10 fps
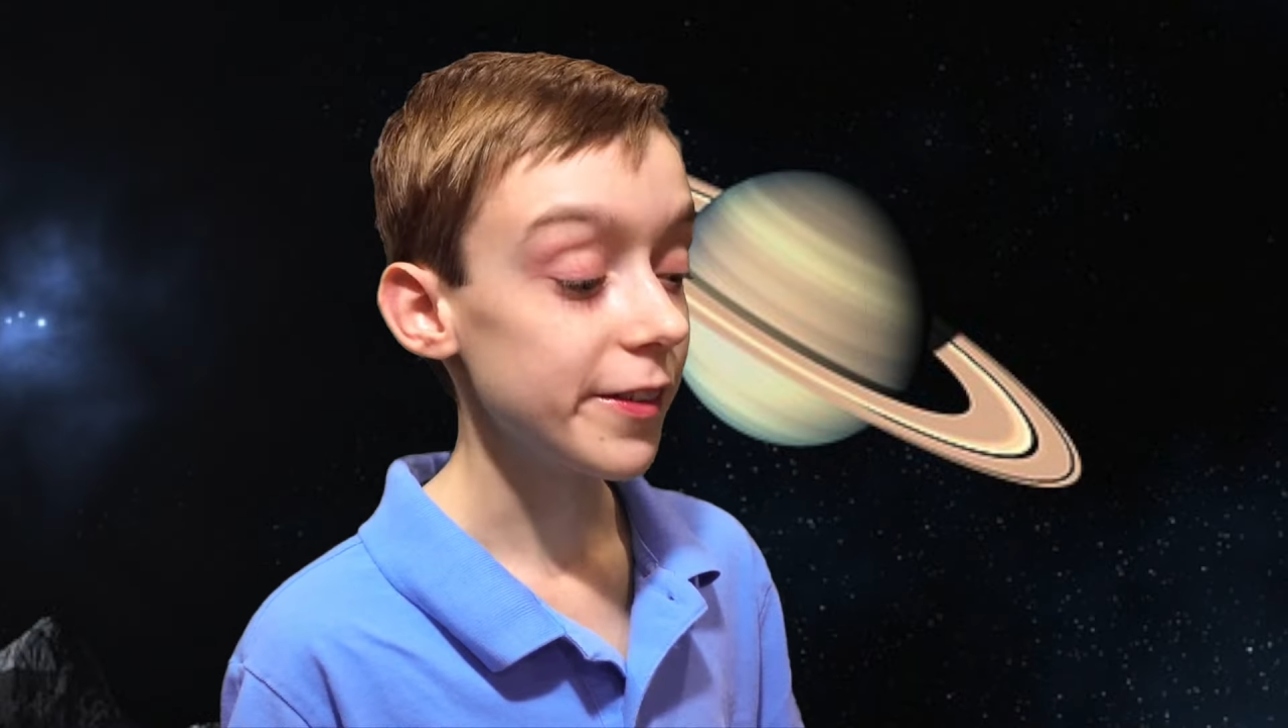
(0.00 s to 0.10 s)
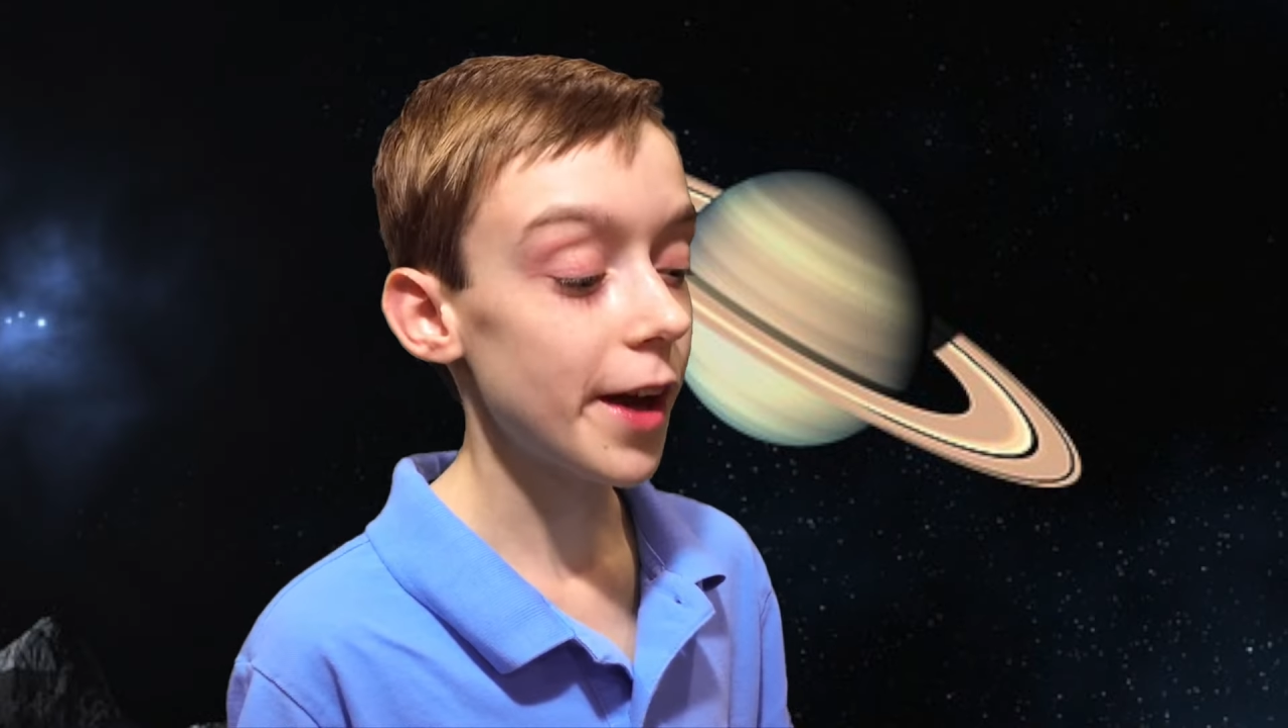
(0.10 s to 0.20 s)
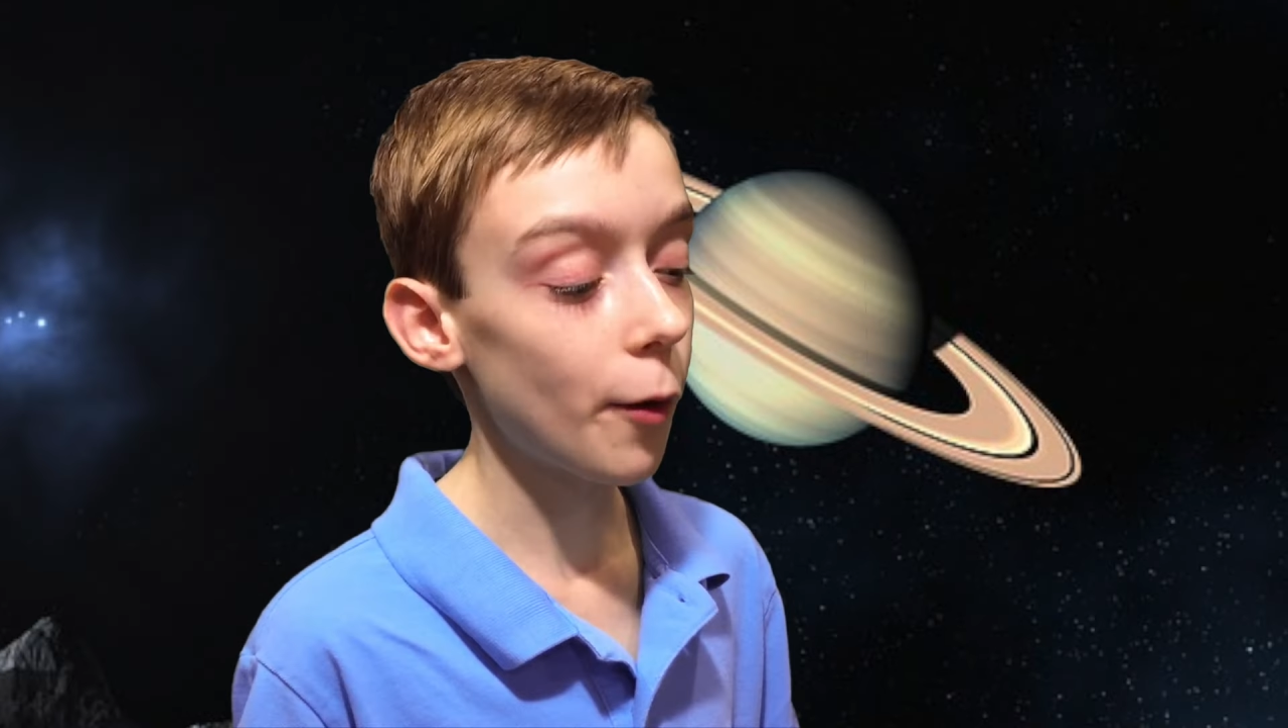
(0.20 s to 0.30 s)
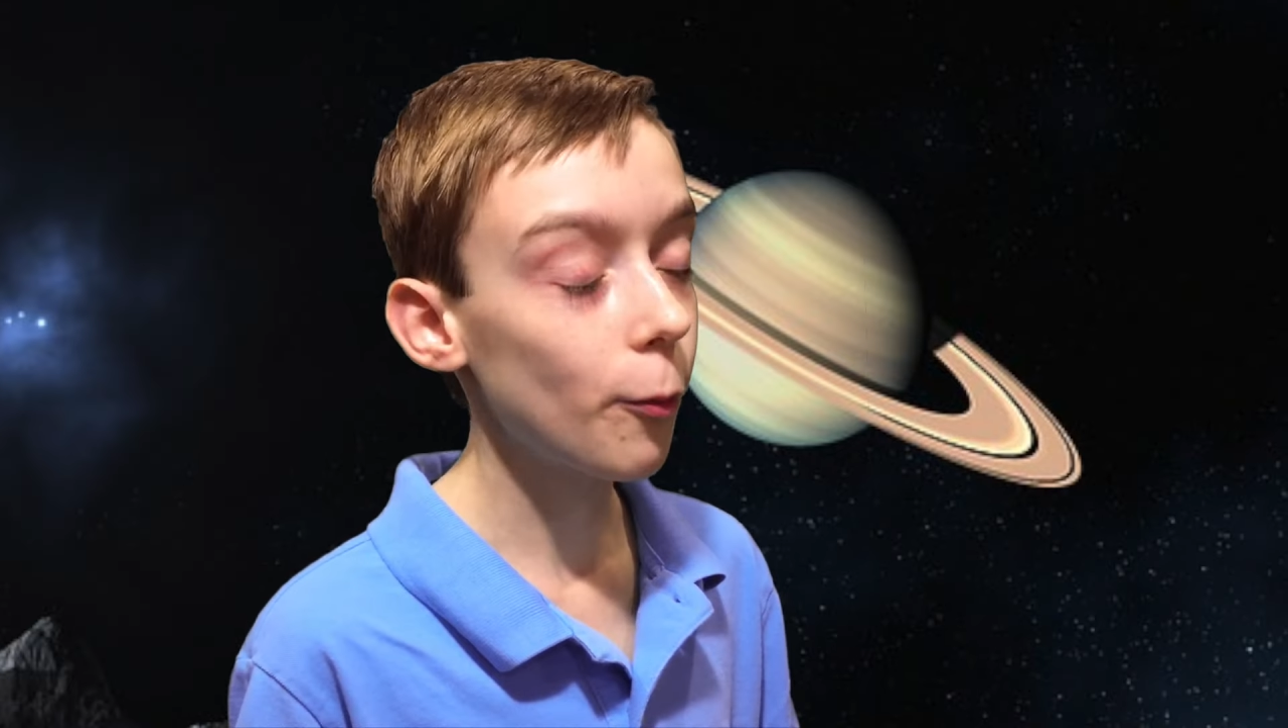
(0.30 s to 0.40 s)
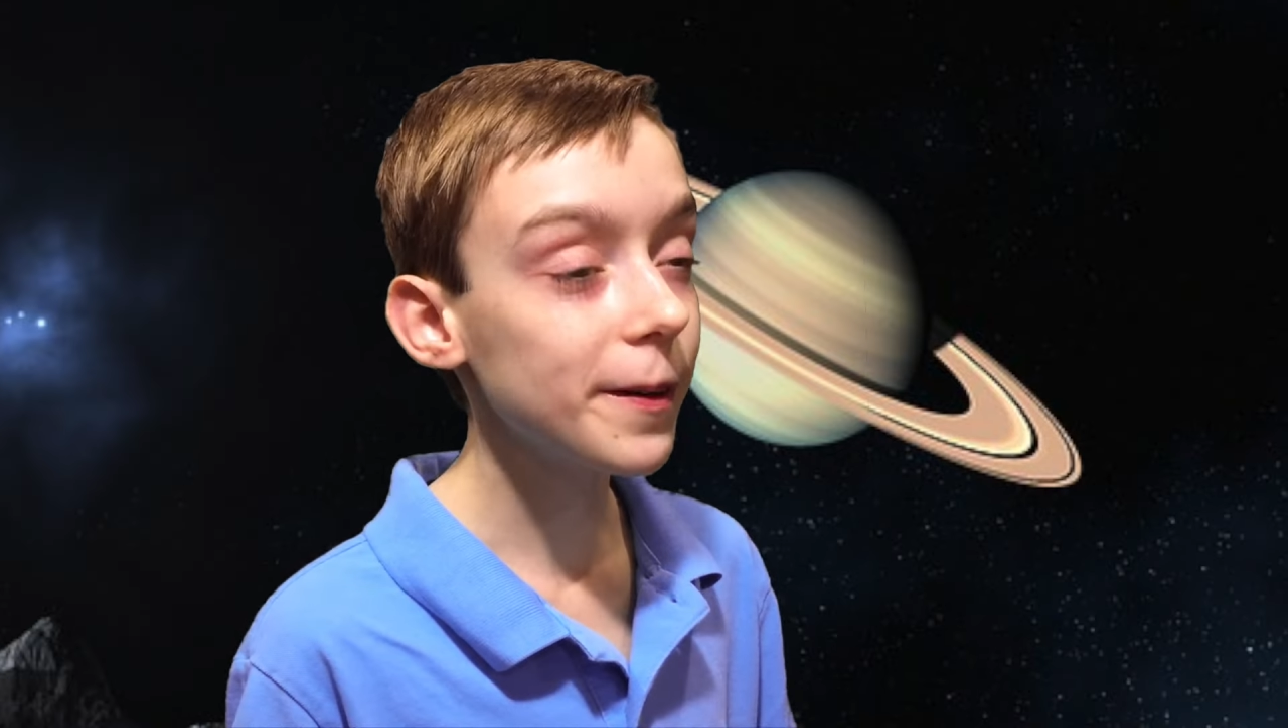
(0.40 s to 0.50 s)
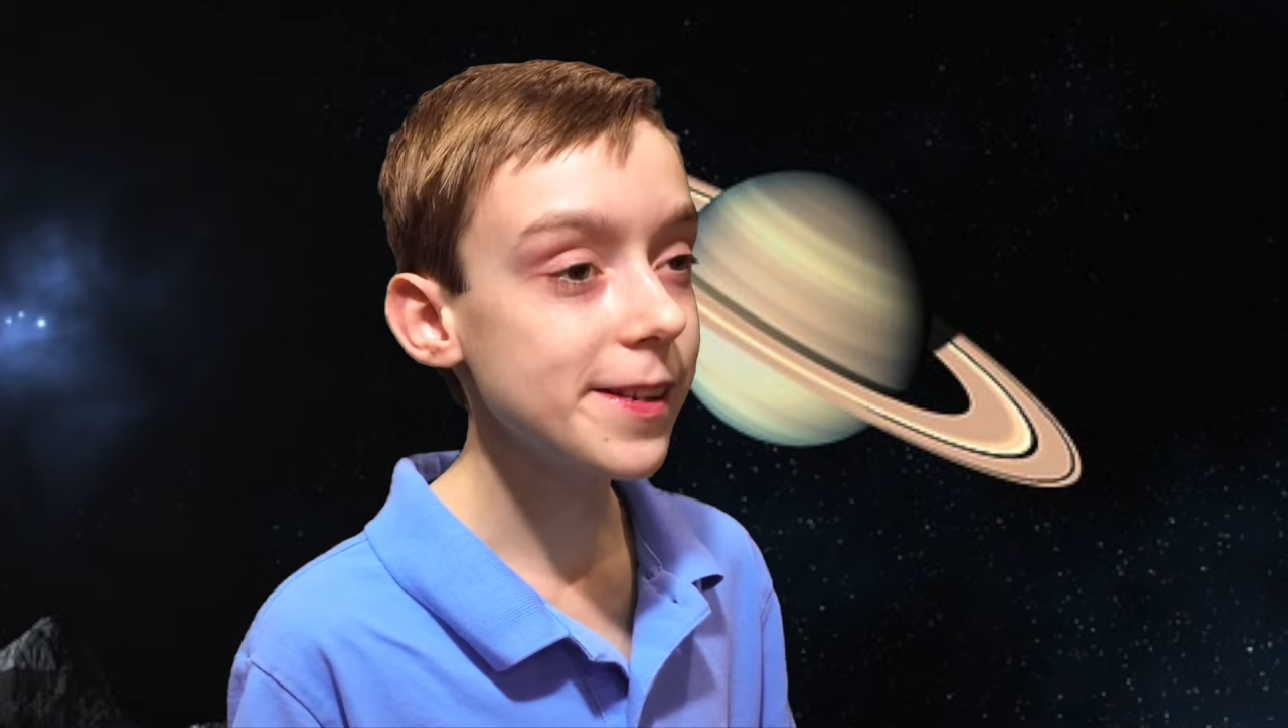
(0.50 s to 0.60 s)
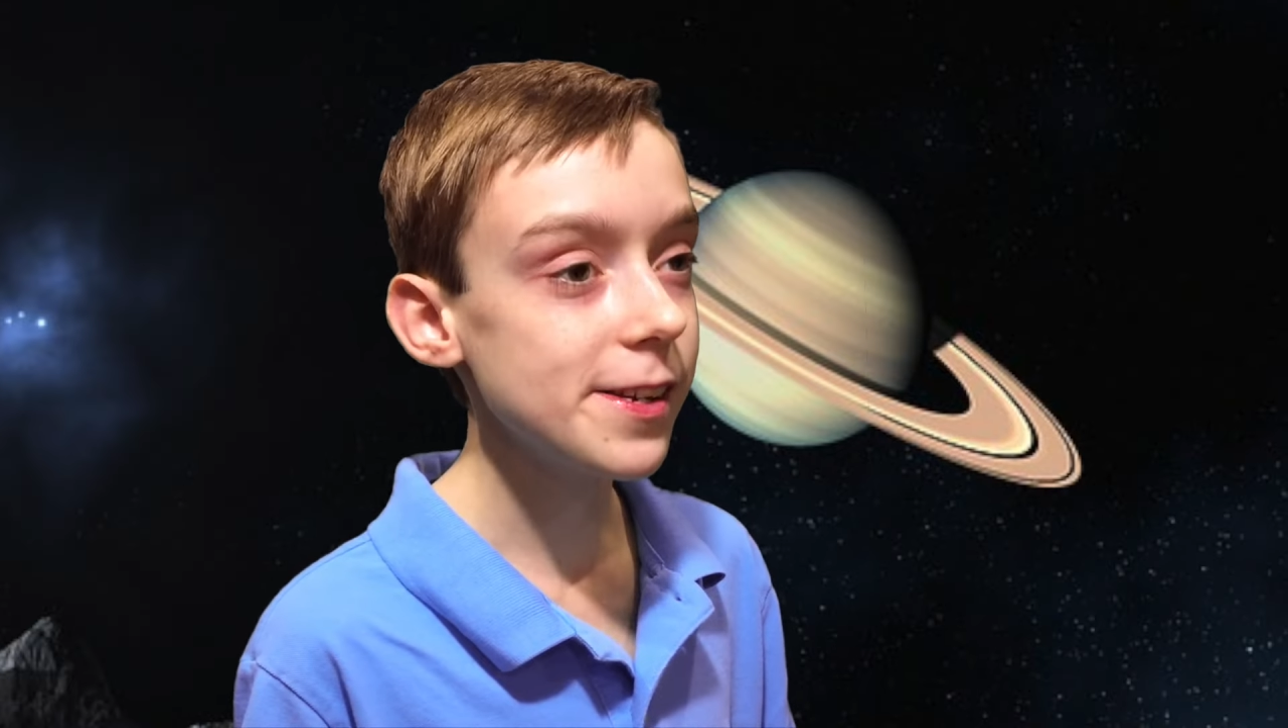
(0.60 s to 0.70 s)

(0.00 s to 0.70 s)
Now, what